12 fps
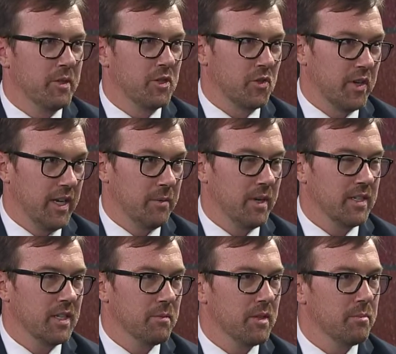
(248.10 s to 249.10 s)
been trained by
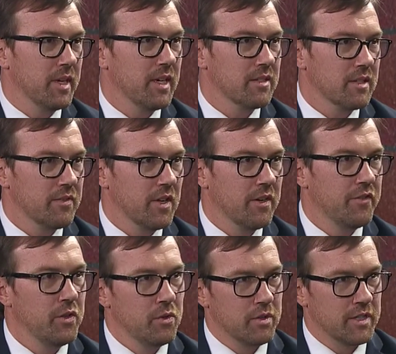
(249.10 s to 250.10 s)
some of the best. I've got a
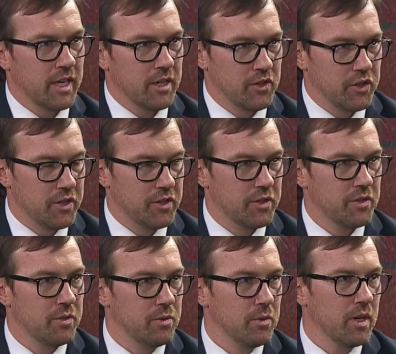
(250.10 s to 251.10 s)
few retired judges
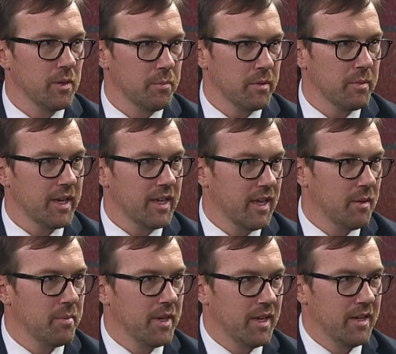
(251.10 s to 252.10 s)
who help on my
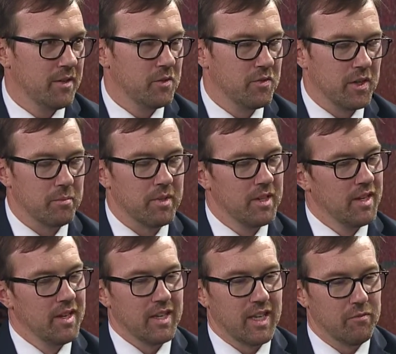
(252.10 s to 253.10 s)
campaign, who've helped
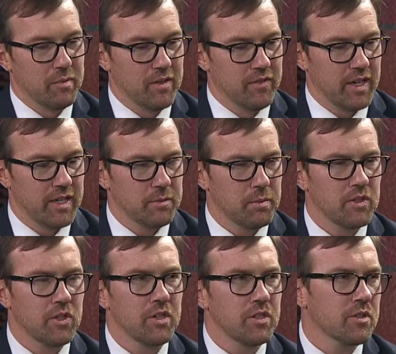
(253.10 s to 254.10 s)
give me advice, but
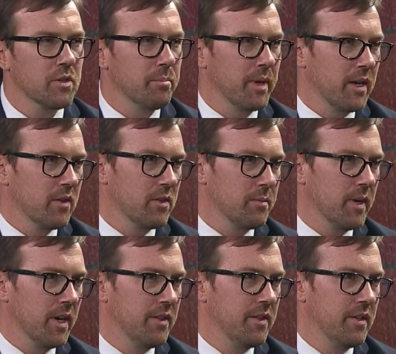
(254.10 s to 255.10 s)
judges are bound
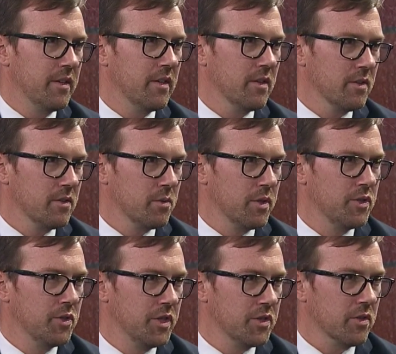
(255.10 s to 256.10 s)
by the Illinois
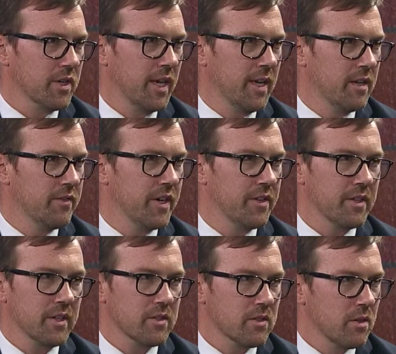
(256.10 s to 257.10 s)
Judicial Canon of
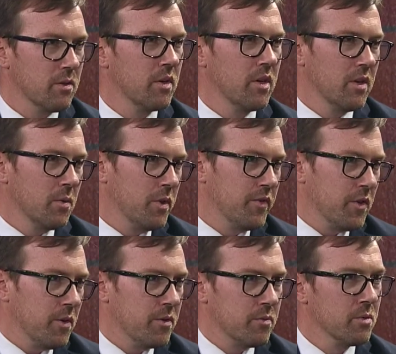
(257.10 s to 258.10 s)
Ethics. So we
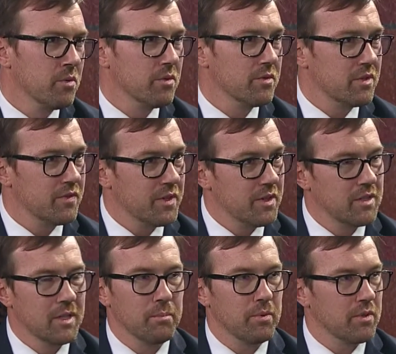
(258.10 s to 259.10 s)
follow the rules. It's very
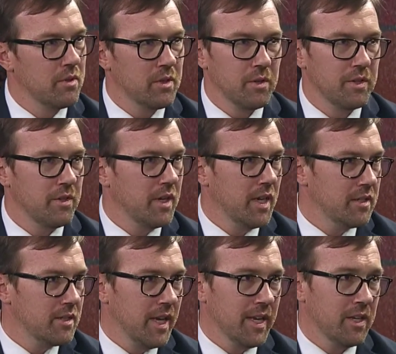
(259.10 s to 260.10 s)
simple. You know that you can't
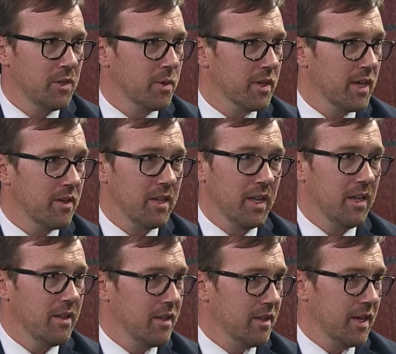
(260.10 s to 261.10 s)
take into account
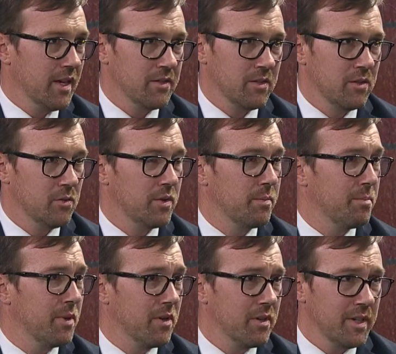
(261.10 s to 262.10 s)
anything that has to do with
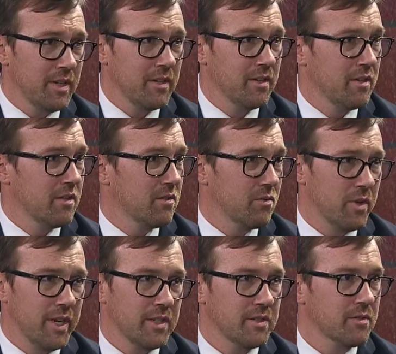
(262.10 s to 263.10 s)
party,
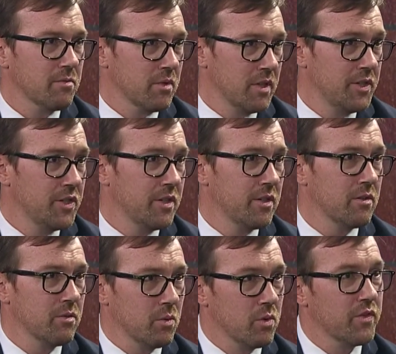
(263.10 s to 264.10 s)
race, religion,
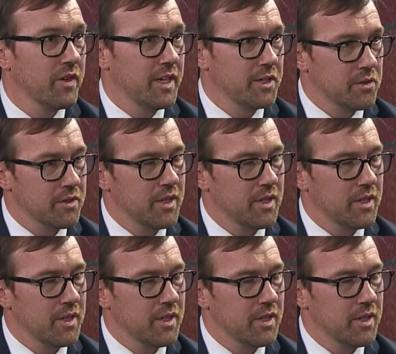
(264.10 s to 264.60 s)
or financial